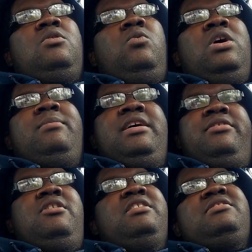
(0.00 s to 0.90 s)
one of my
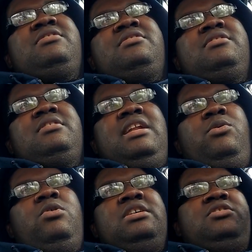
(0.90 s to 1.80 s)
thoughts that I
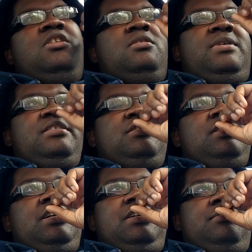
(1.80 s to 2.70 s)
want to talk about
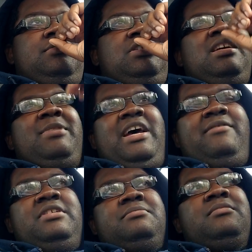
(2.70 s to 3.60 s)
today that I'm
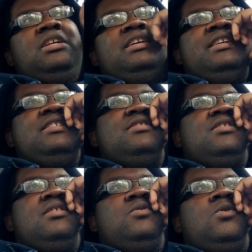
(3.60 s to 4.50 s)
having
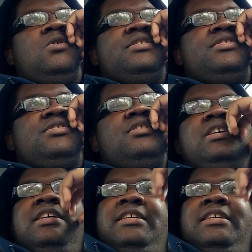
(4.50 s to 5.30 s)
is, of course,